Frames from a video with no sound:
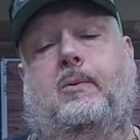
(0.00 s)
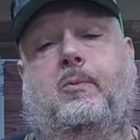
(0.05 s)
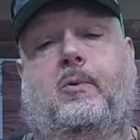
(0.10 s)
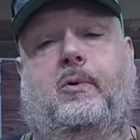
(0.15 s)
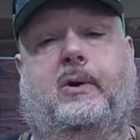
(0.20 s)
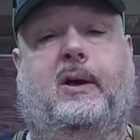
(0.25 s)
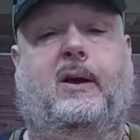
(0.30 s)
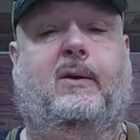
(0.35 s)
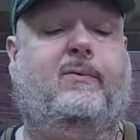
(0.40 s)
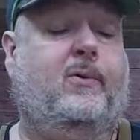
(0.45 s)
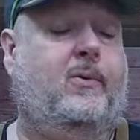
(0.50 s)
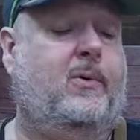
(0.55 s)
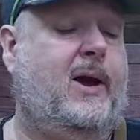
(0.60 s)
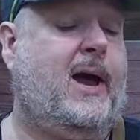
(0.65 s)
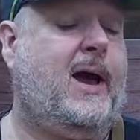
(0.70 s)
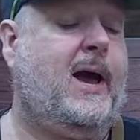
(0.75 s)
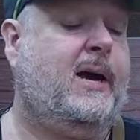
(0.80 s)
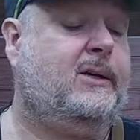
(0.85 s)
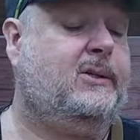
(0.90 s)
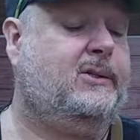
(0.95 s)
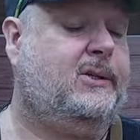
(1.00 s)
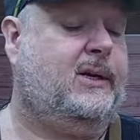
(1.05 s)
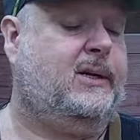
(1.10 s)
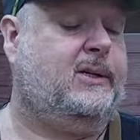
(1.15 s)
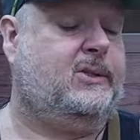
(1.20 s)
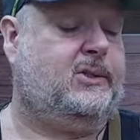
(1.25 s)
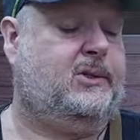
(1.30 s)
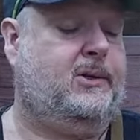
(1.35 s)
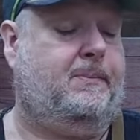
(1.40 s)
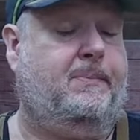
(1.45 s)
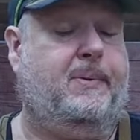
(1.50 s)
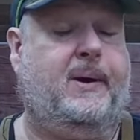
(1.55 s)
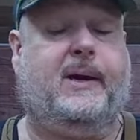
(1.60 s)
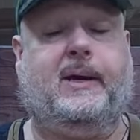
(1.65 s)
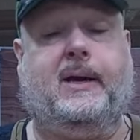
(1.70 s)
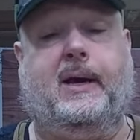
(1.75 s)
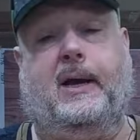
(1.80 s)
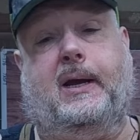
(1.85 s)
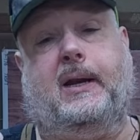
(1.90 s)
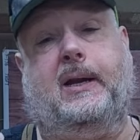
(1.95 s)
will give you access to
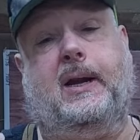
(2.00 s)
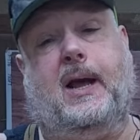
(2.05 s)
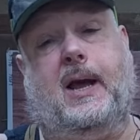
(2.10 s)
picking